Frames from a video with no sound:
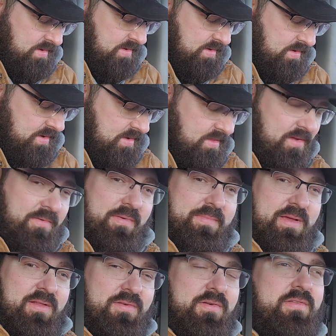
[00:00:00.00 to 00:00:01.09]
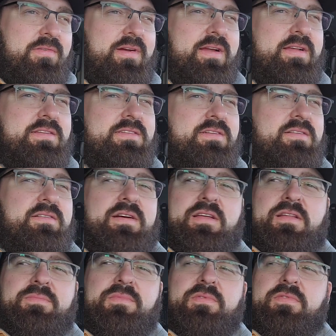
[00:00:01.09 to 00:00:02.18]
and uh, they want me in door three, so I
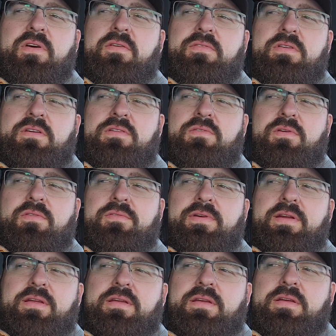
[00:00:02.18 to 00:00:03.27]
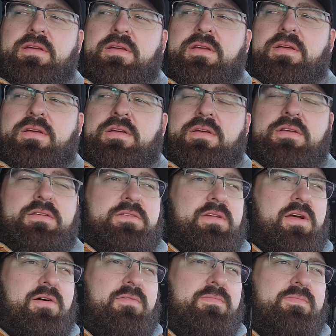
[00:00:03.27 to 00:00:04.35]
had to move over to door three.
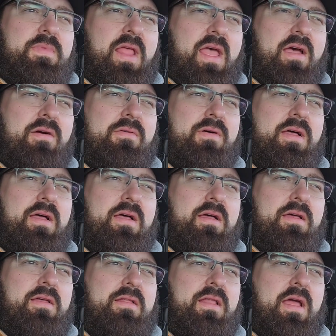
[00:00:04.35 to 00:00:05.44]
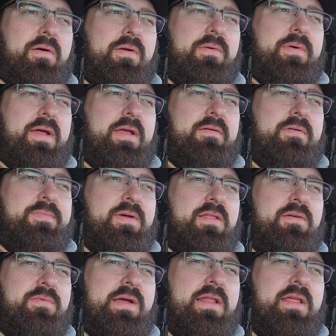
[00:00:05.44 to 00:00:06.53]
So now, uh, now we wait. We
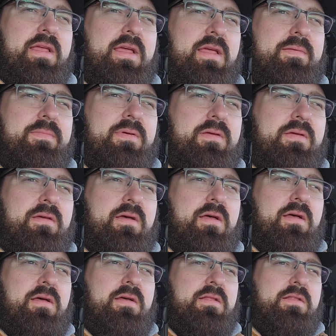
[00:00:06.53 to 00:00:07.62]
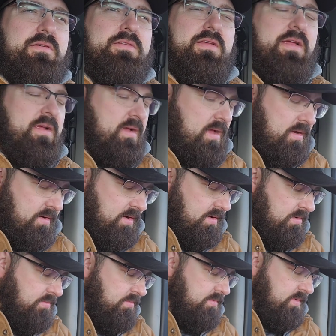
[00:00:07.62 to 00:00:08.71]
play the waiting game. Uh, it looks like I don't
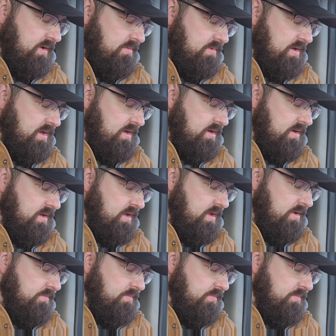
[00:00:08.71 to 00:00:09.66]
know. I went in there today.